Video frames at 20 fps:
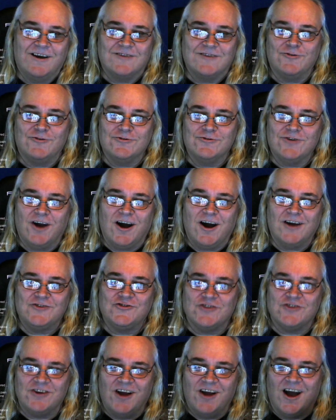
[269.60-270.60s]
know, so
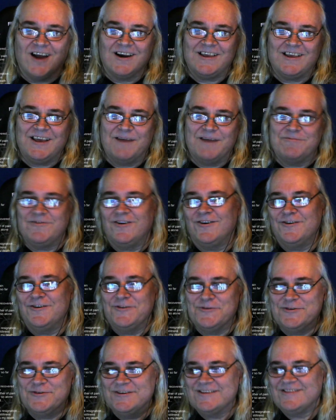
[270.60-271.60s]
nonchalantly up there
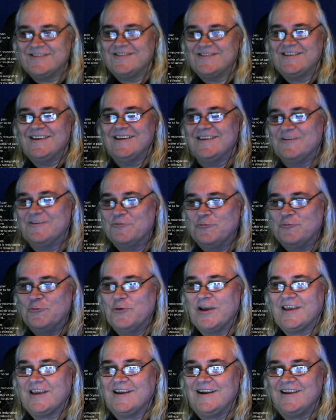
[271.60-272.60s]
doing his thing,
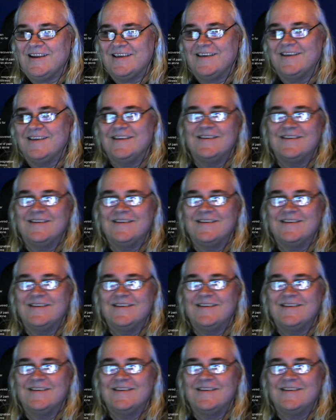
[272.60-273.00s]
wickedly.